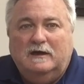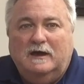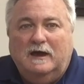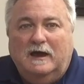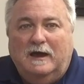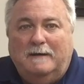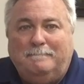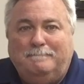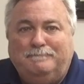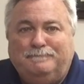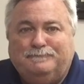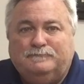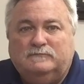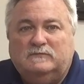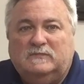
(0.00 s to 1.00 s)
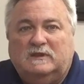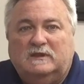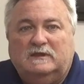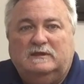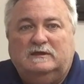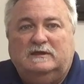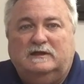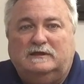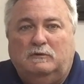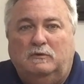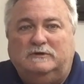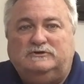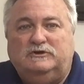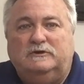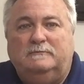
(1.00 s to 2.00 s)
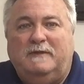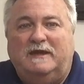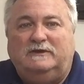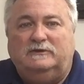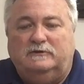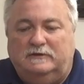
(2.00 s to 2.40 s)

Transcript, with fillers: because um, I want you to make your